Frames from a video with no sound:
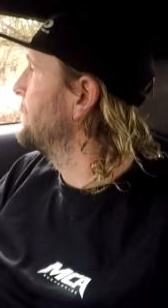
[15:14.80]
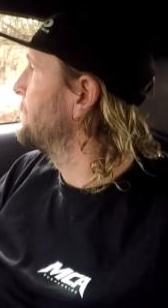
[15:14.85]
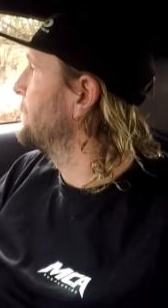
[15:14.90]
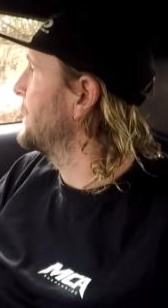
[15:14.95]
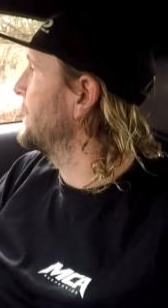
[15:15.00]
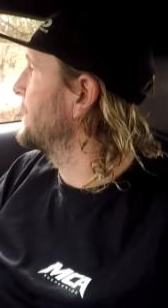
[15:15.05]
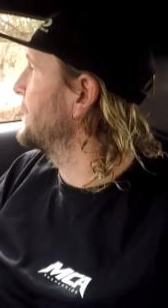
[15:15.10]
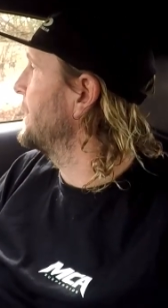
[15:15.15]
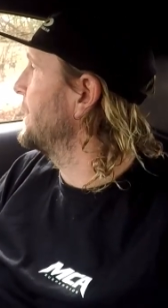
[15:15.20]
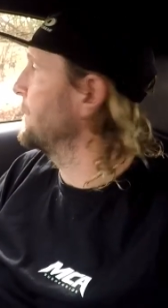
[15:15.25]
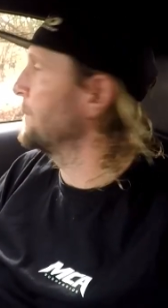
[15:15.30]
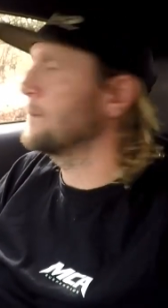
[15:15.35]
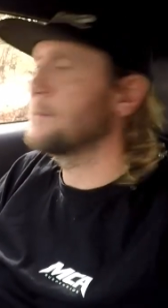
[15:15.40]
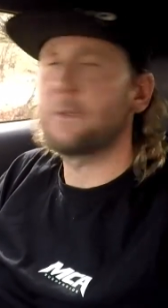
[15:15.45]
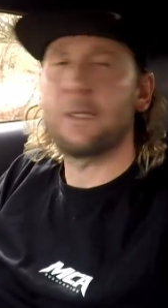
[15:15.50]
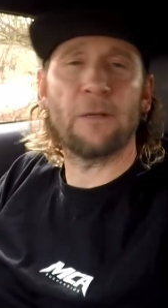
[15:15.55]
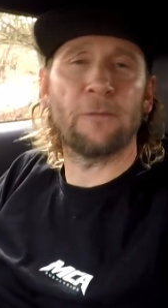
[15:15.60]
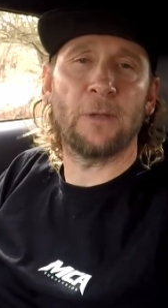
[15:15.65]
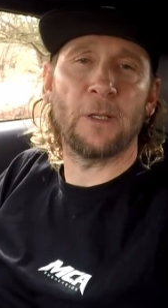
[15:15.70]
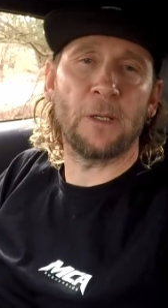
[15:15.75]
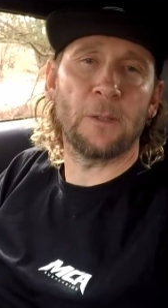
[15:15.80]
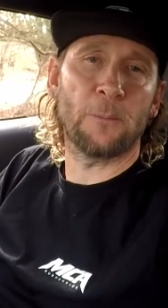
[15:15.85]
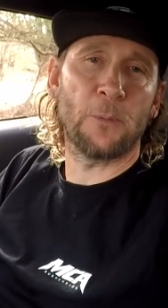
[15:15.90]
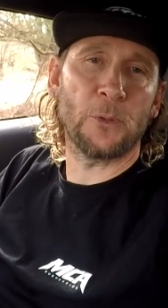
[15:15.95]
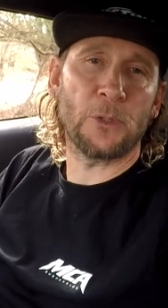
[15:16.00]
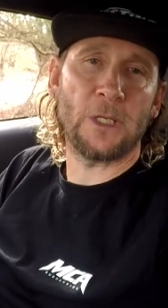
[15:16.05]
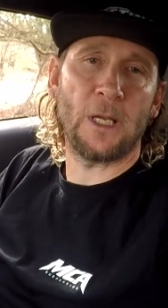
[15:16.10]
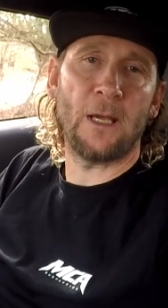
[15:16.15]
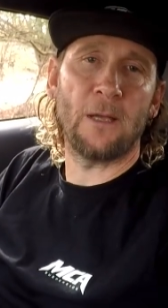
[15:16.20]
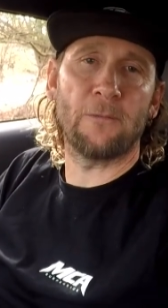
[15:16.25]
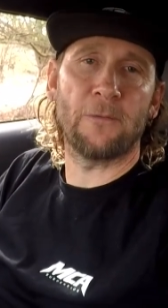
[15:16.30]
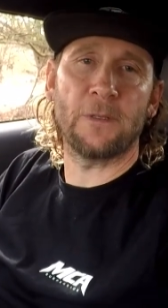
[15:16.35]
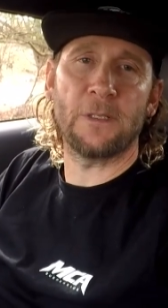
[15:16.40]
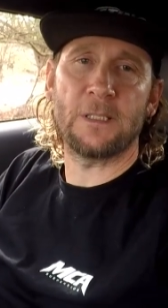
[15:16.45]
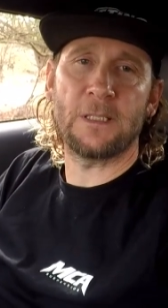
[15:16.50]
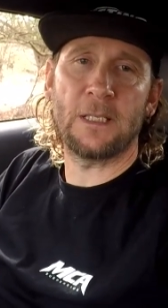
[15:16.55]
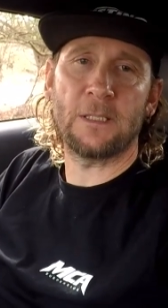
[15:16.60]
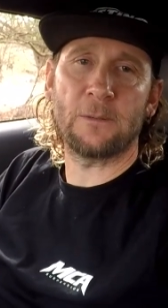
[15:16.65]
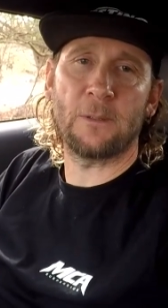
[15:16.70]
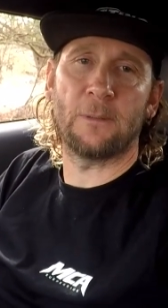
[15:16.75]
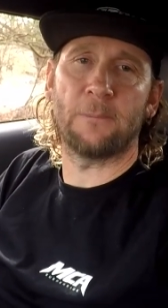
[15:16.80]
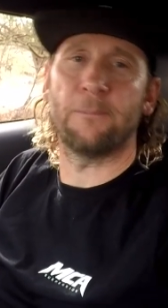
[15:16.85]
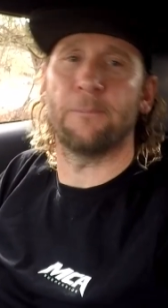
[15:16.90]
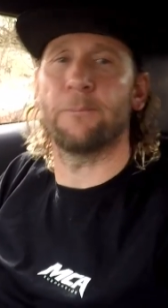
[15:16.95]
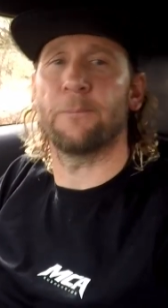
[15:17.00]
But yeah, I'm definitely going to push hard for this next one.